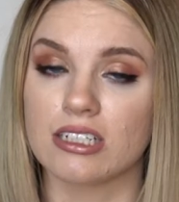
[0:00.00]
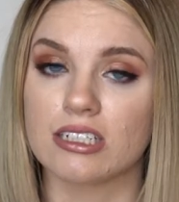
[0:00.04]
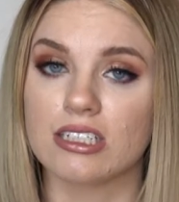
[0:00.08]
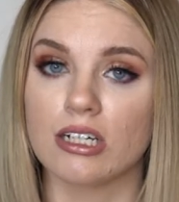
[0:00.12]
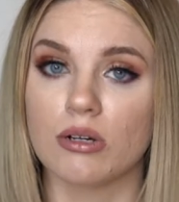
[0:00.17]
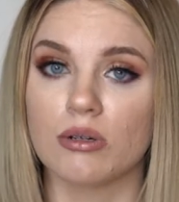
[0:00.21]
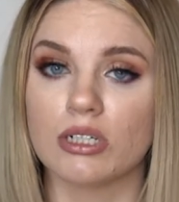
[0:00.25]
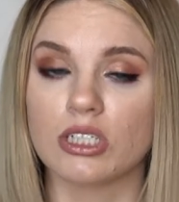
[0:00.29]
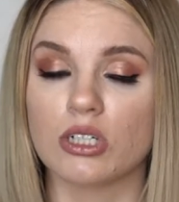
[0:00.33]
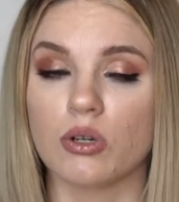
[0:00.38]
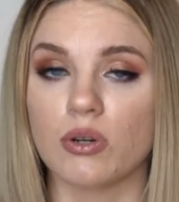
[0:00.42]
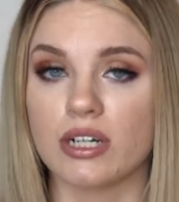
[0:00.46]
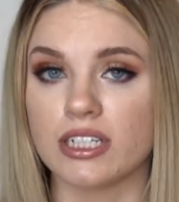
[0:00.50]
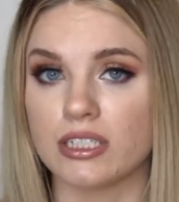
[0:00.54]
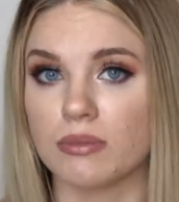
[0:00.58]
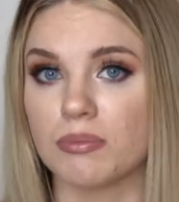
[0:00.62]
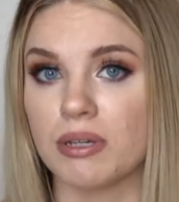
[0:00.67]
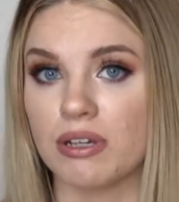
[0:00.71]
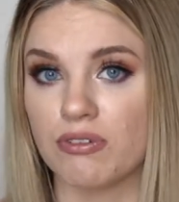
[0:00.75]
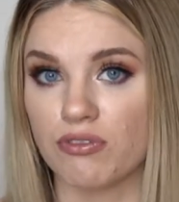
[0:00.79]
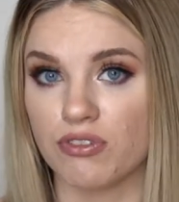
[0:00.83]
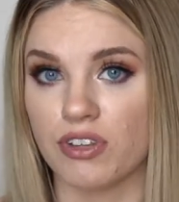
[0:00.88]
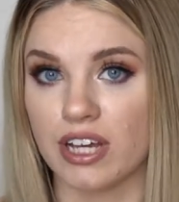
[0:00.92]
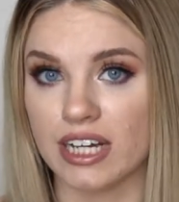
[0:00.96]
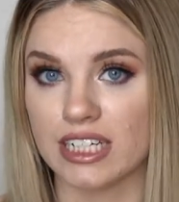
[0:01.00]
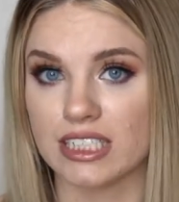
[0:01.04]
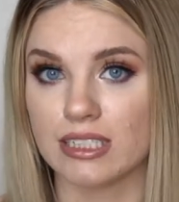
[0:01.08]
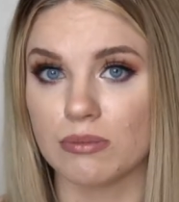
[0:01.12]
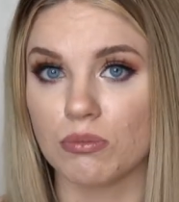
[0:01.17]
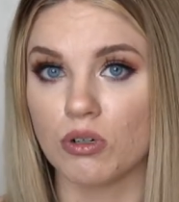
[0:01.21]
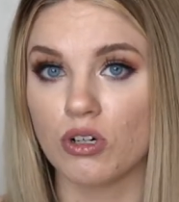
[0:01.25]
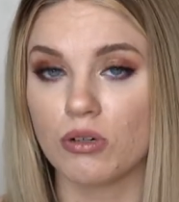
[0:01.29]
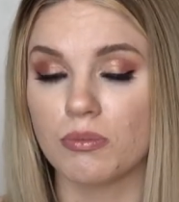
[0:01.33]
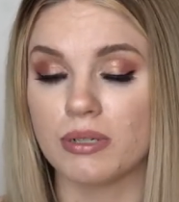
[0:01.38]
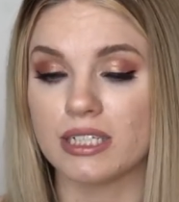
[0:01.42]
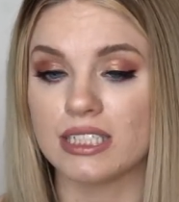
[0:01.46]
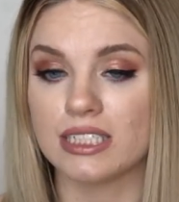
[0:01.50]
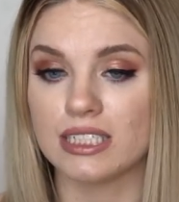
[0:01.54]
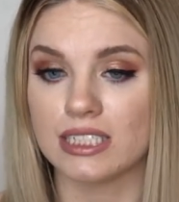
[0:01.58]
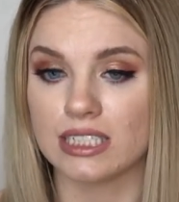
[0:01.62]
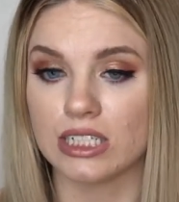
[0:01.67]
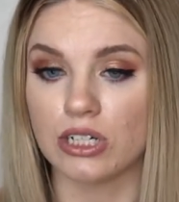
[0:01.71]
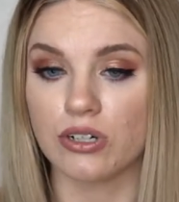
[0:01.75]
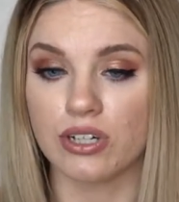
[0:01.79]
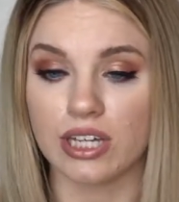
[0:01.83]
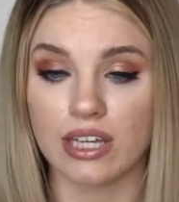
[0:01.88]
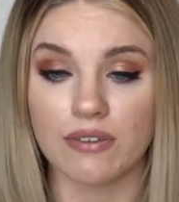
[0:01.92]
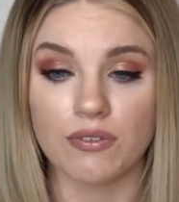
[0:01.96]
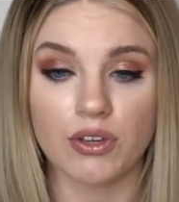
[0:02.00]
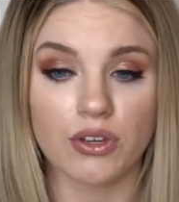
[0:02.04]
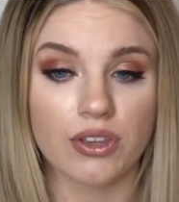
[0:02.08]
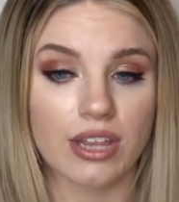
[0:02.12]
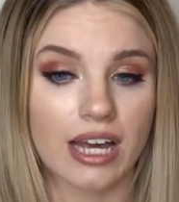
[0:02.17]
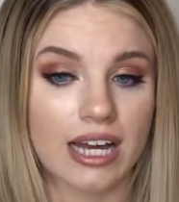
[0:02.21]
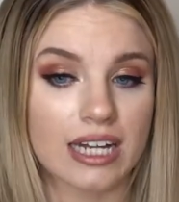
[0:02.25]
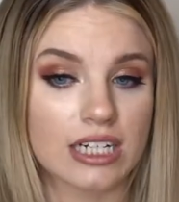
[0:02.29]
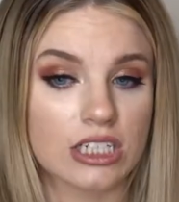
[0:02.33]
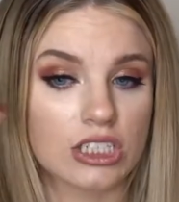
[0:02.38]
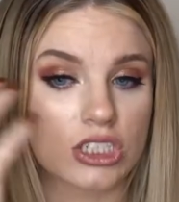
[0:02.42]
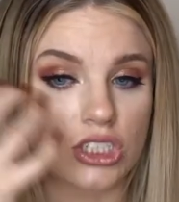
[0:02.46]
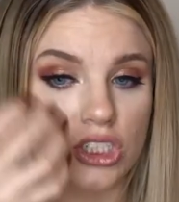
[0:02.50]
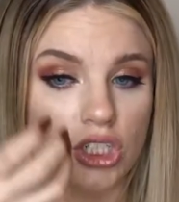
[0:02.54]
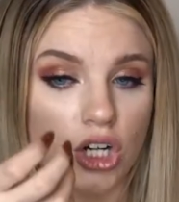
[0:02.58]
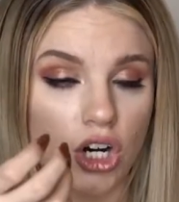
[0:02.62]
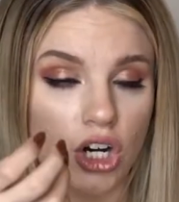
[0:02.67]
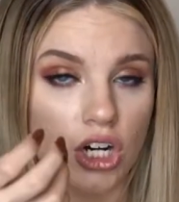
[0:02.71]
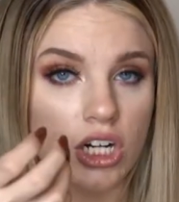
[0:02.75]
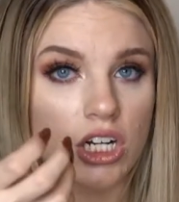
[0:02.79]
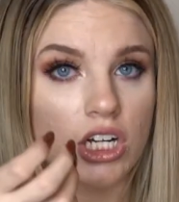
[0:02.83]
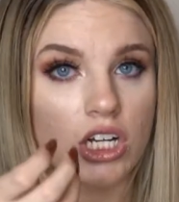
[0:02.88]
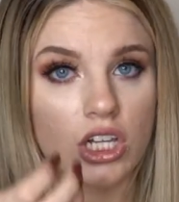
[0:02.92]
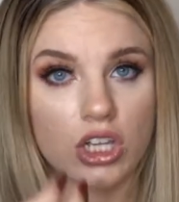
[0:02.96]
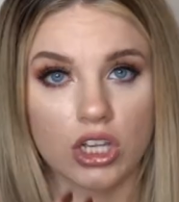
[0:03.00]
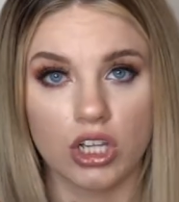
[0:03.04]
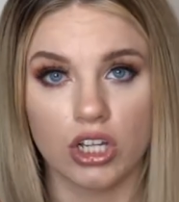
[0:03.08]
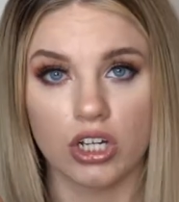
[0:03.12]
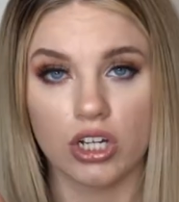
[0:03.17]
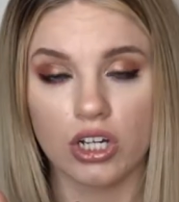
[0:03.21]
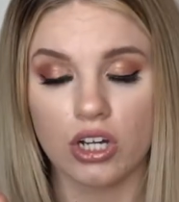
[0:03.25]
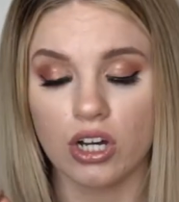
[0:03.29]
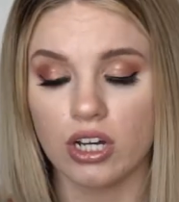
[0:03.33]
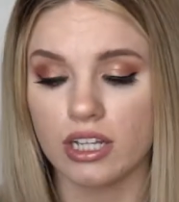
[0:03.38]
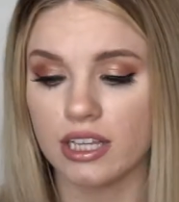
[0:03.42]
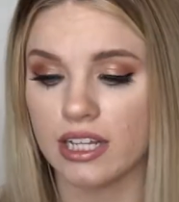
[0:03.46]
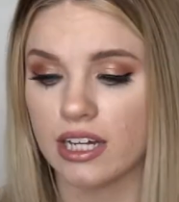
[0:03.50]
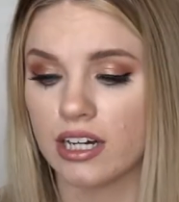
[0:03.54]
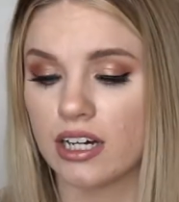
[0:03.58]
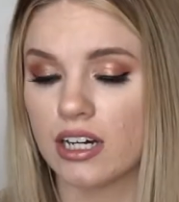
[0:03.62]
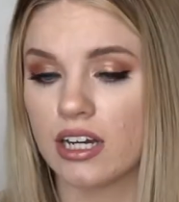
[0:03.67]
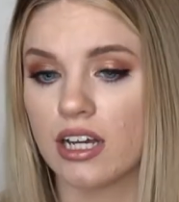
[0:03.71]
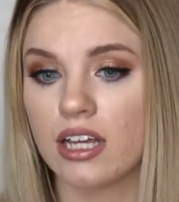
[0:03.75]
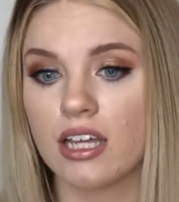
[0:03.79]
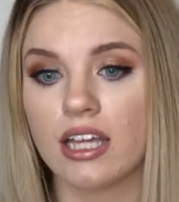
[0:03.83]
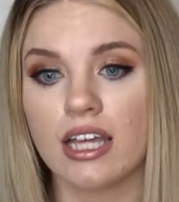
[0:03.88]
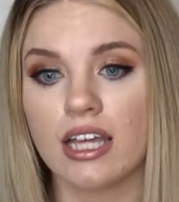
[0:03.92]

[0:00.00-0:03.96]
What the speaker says: So it's going to be flexible, but still give you that dark look on there.